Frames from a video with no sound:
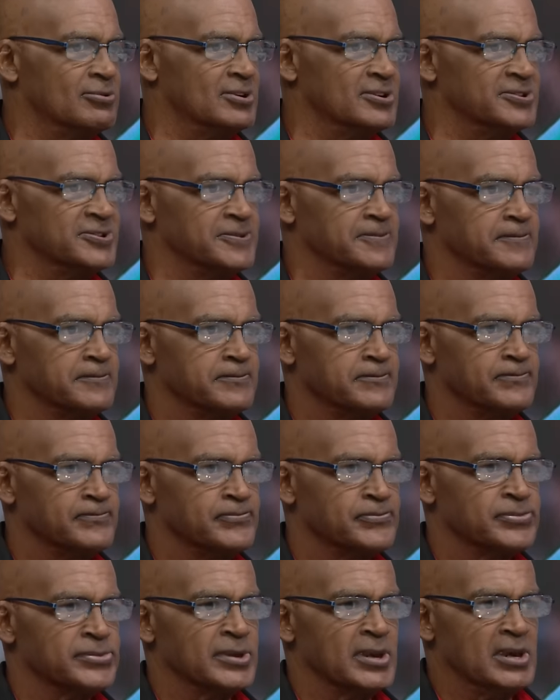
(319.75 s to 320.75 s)
was
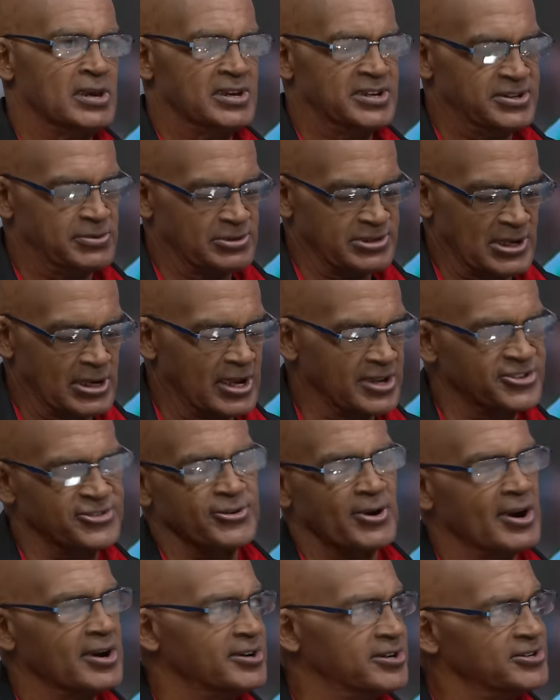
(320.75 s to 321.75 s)
she was a lot
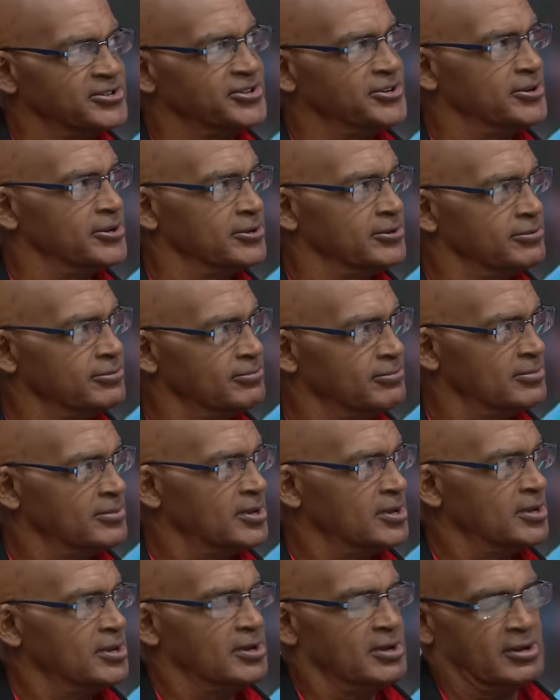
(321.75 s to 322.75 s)
stronger this year,
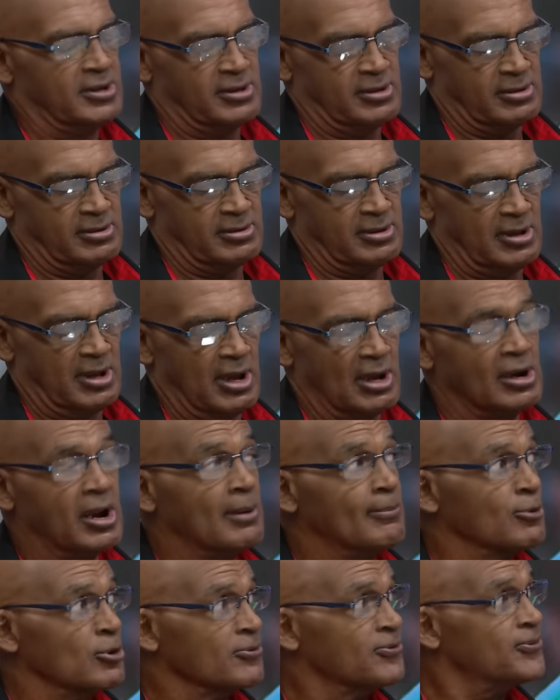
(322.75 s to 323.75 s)
a
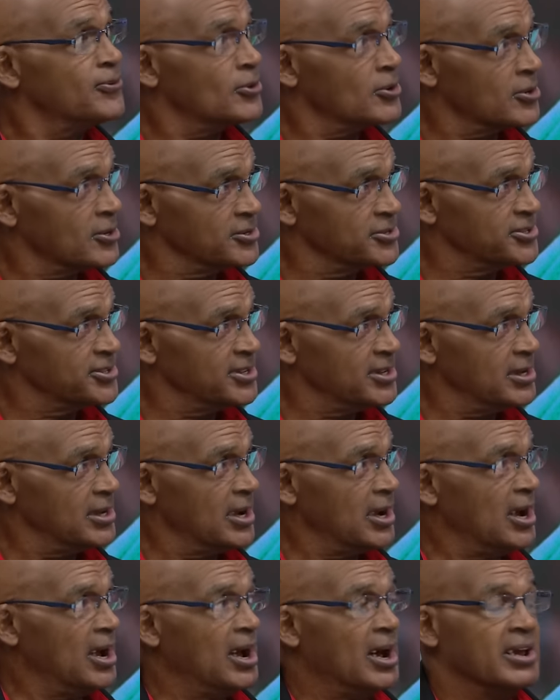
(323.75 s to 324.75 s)
lot more focused,
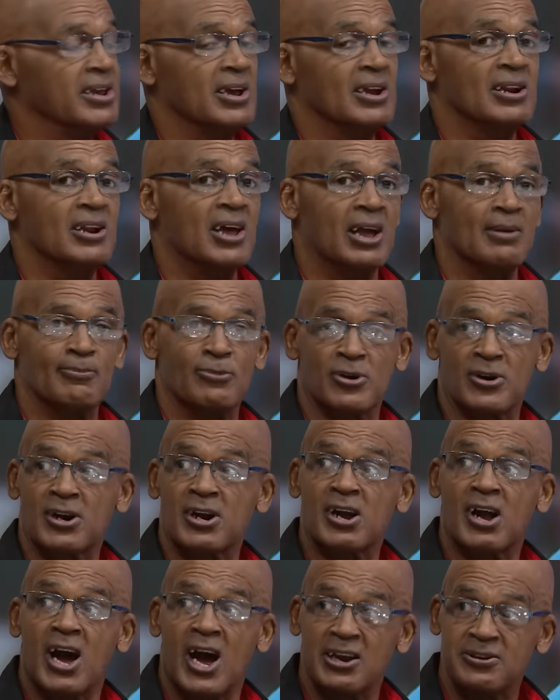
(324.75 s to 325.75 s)
and a lot more
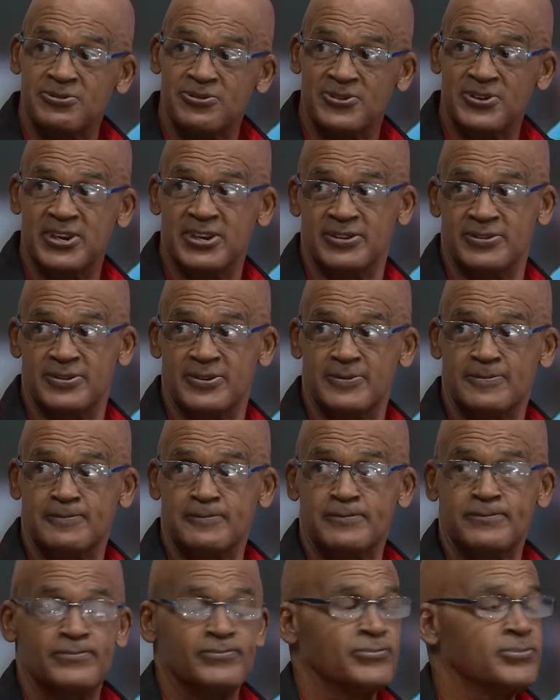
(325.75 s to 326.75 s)
confident.
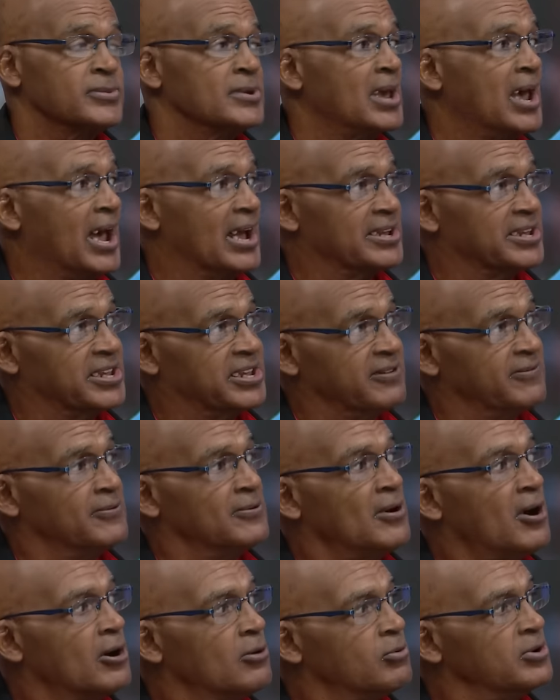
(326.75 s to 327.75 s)
And
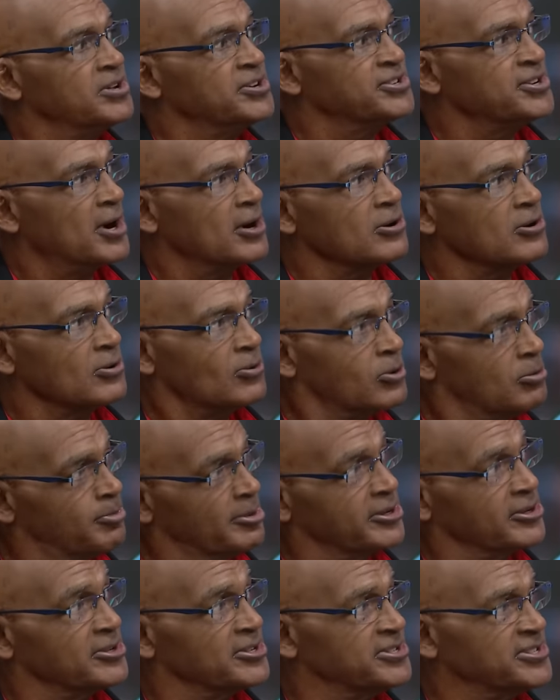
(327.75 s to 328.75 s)
given how we saw her
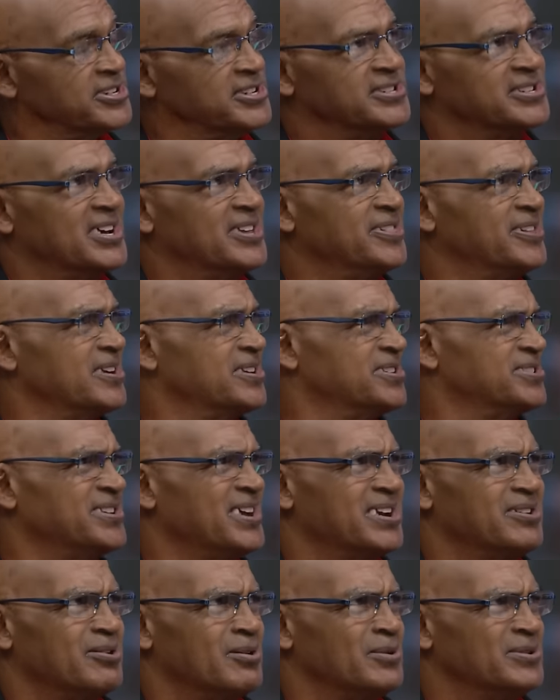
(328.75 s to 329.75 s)
open her season, I think she
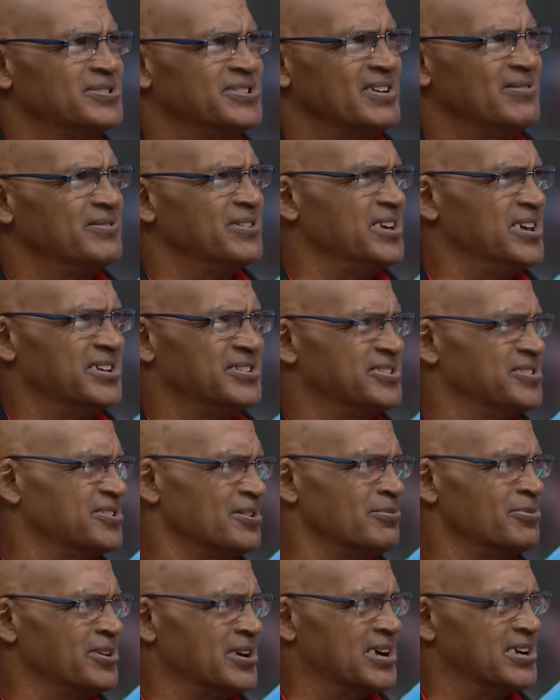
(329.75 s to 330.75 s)
started out at 780
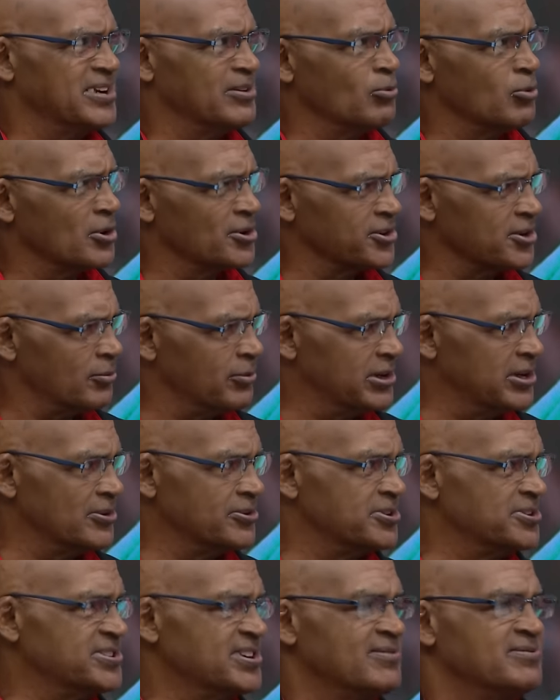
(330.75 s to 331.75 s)
something and then worked her way
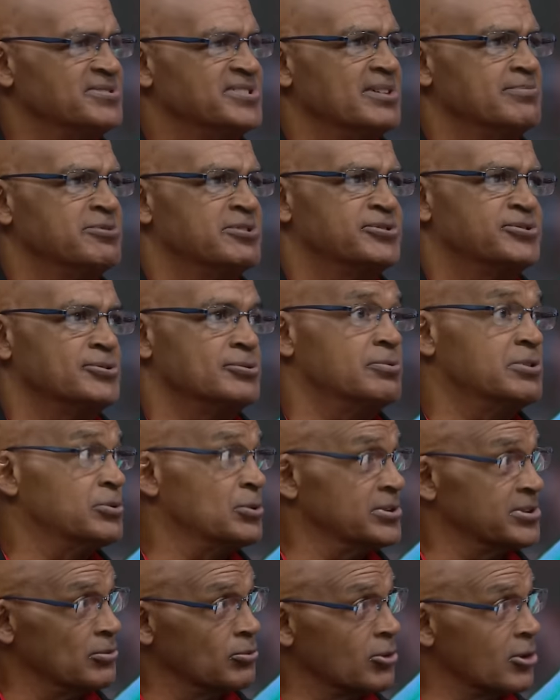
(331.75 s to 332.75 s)
down to 772,
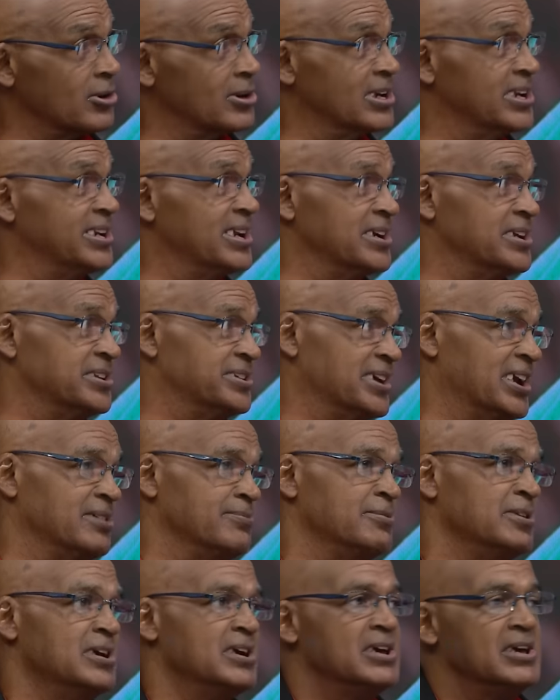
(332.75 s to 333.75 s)
which was a world lead at the
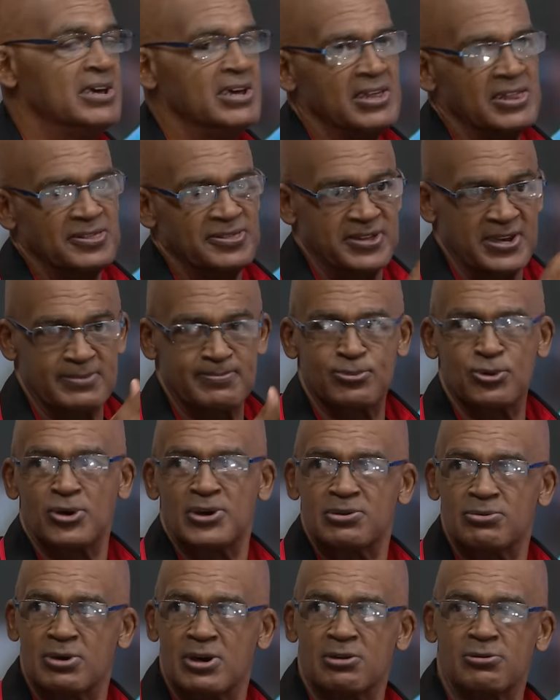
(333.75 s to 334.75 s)
time, mm. then
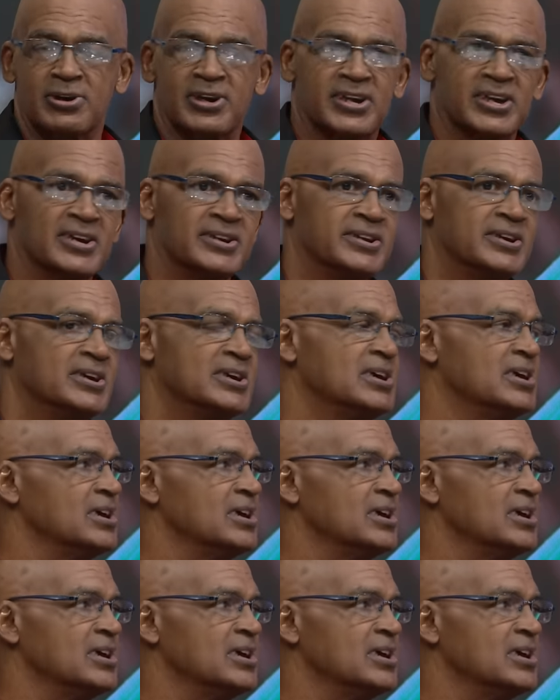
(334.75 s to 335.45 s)
broke the world record,